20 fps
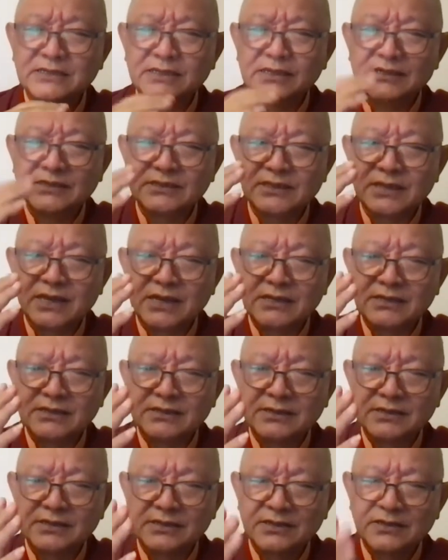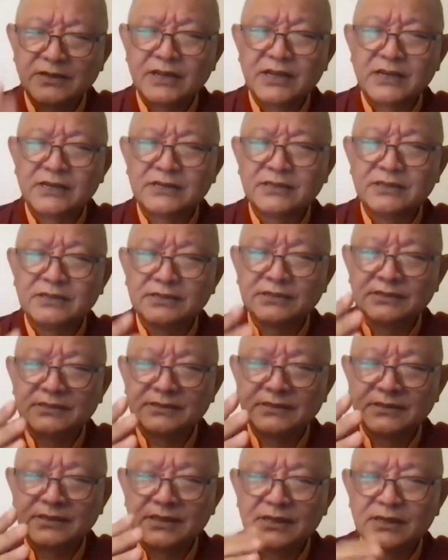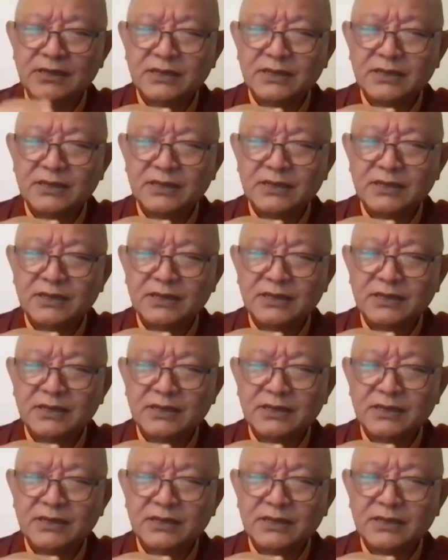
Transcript: It can create this.